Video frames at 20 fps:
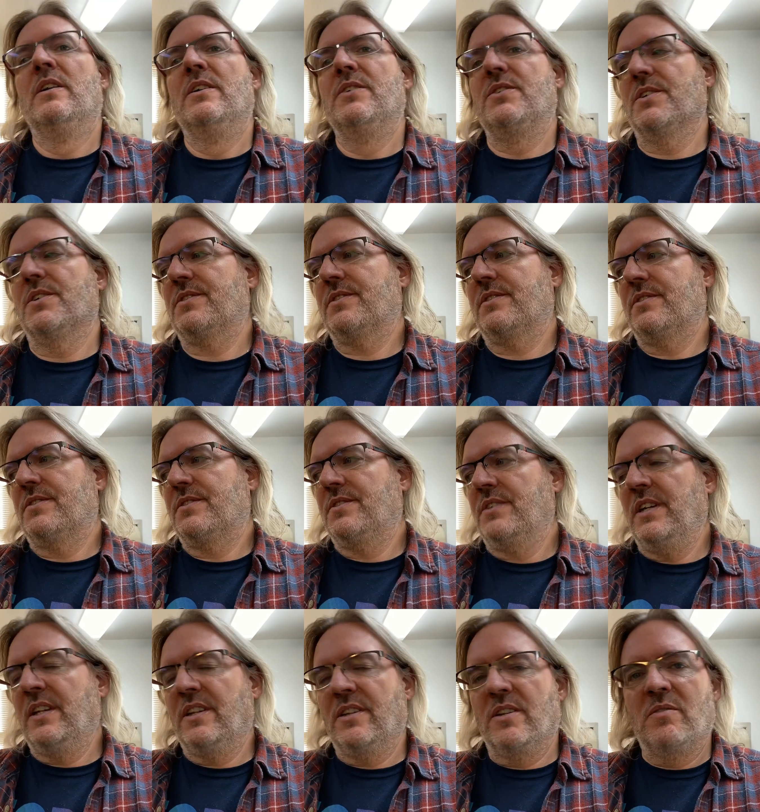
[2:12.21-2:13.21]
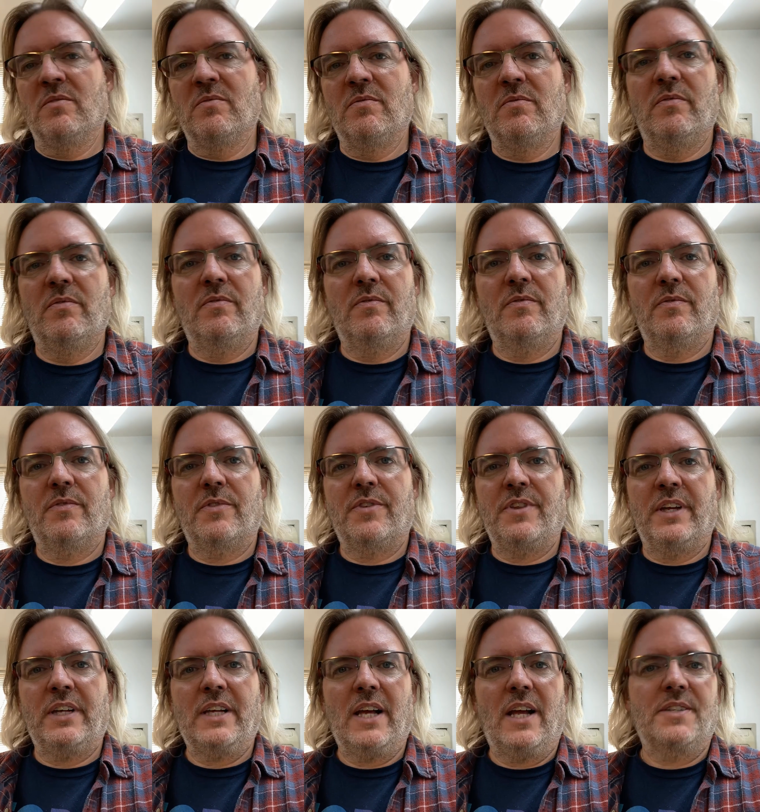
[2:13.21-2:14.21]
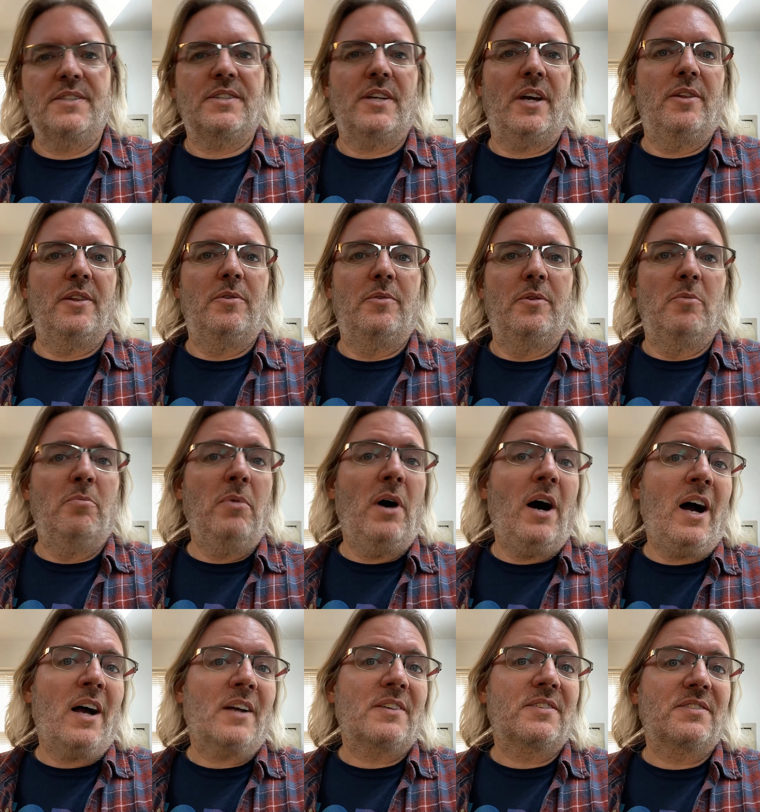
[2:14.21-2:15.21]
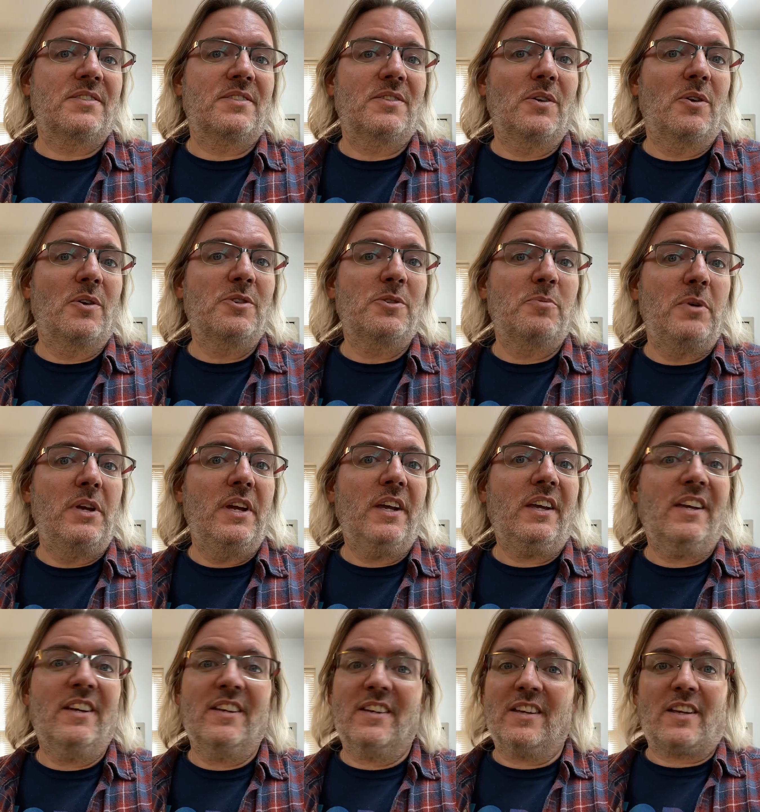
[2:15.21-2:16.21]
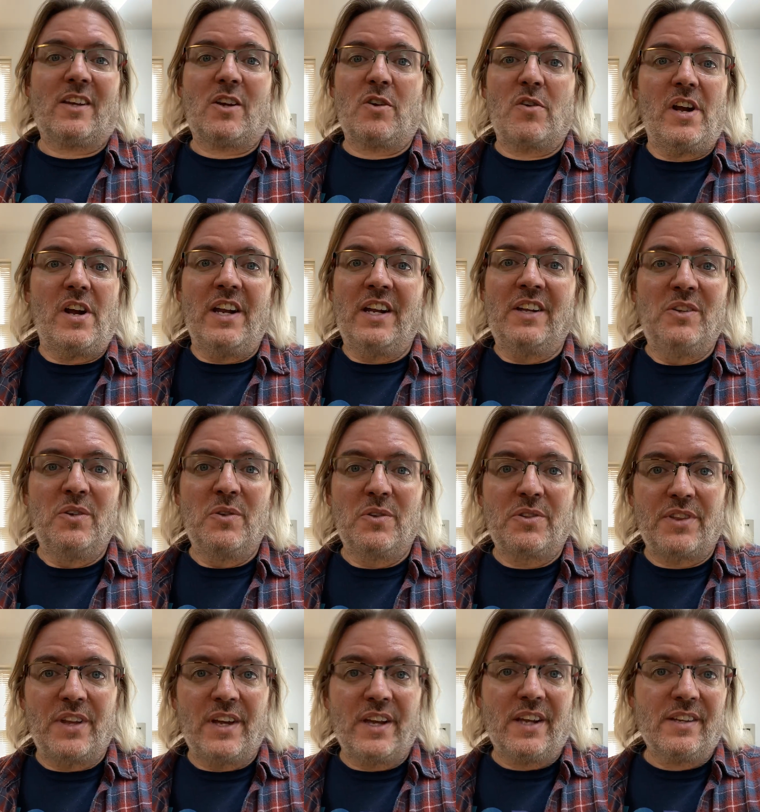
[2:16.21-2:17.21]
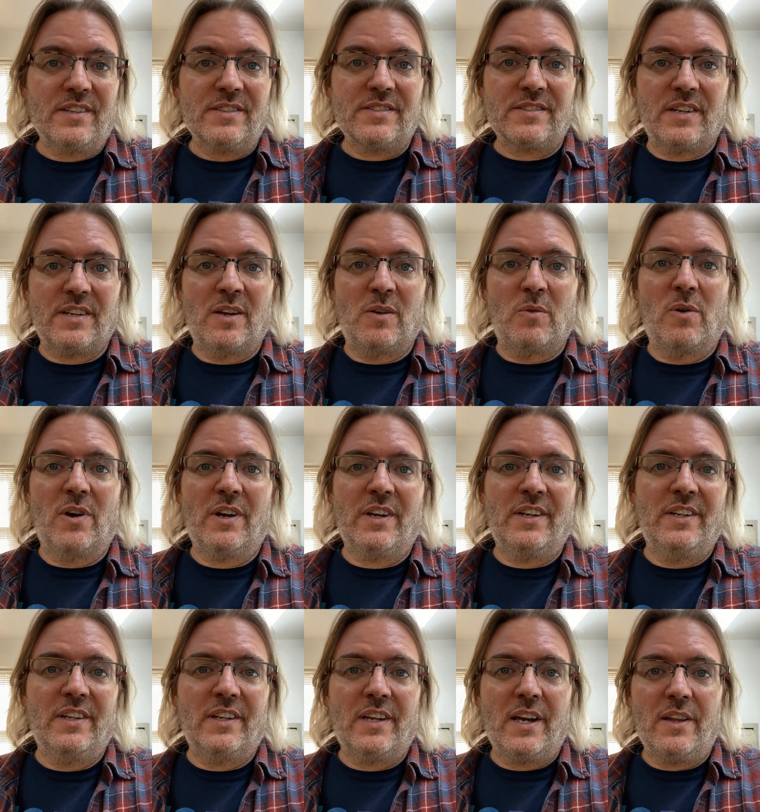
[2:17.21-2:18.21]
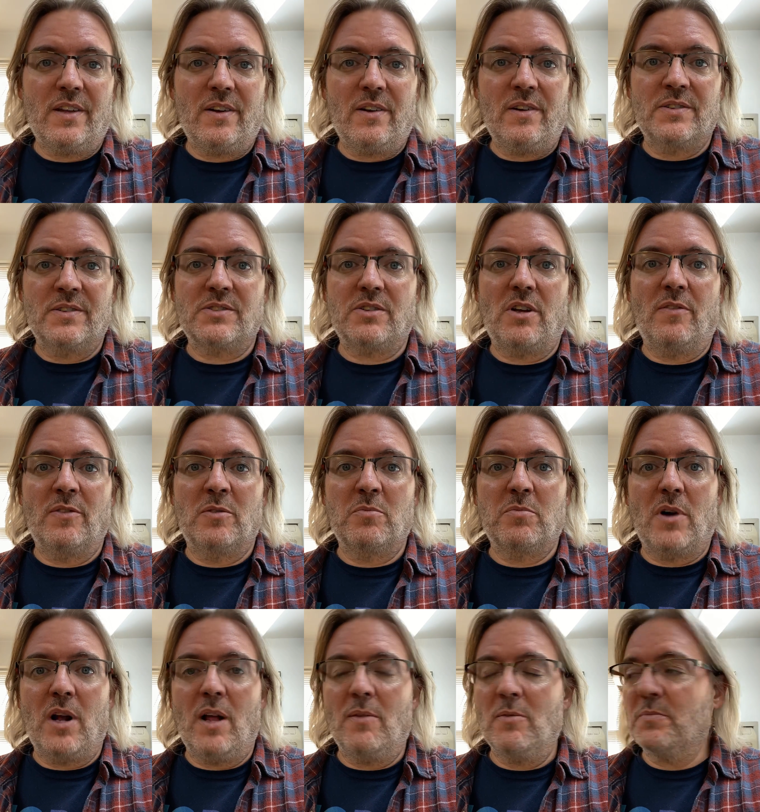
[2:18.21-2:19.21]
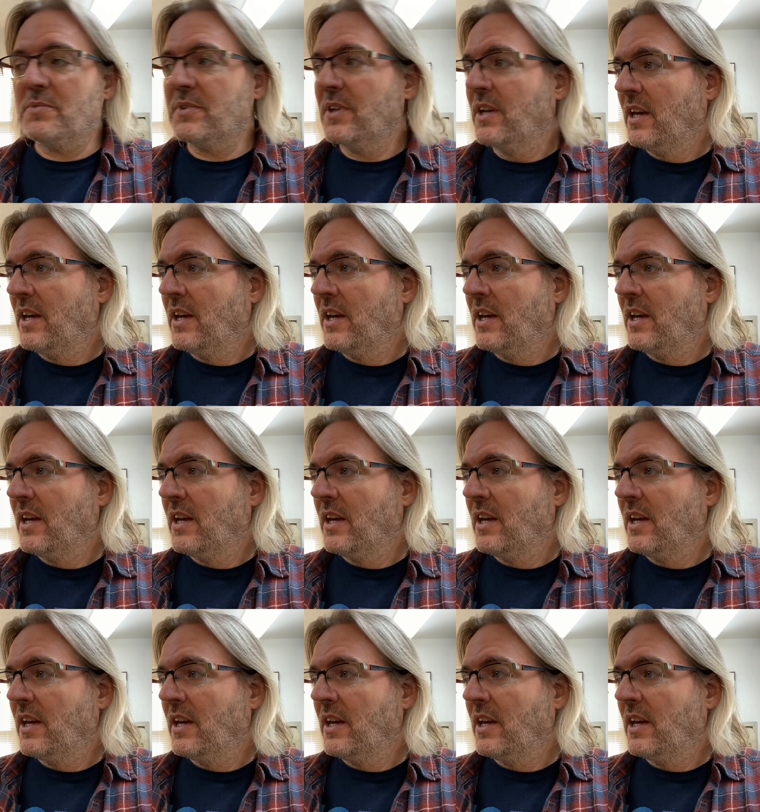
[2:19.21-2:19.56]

just seeing them think outside the box, so to speak, creating new things and working together and solving problems,